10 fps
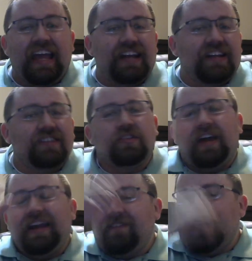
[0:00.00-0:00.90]
and then
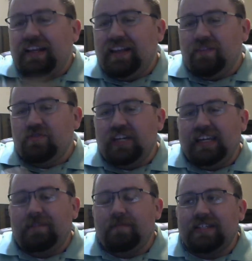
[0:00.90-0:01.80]
try to find a little
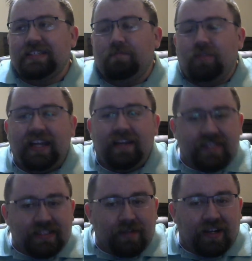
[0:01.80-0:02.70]
janky mix of playing
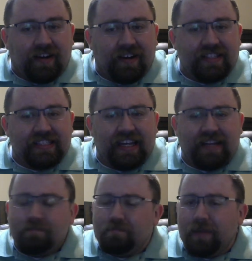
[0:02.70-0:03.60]
with some cards
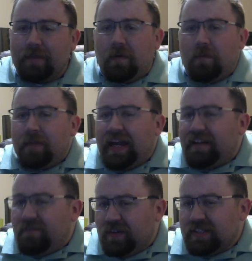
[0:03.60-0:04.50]
that people might
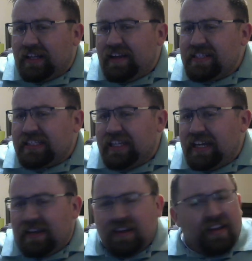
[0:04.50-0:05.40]
at first glance
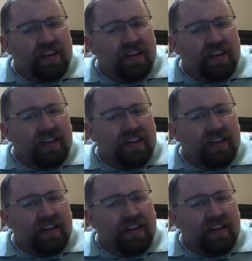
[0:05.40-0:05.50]
think,